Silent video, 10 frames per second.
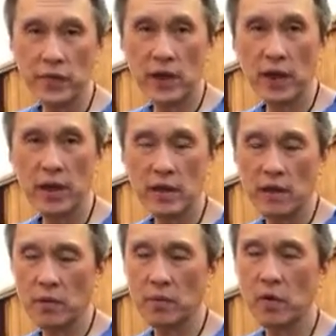okay
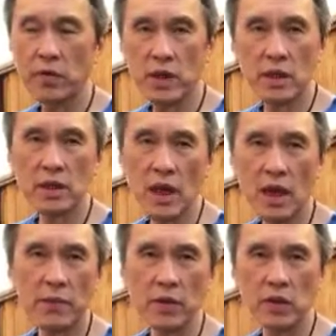move this
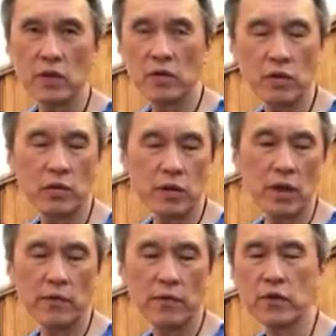arm and you use
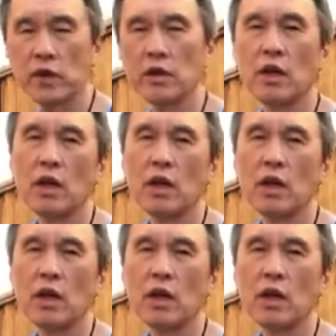some force here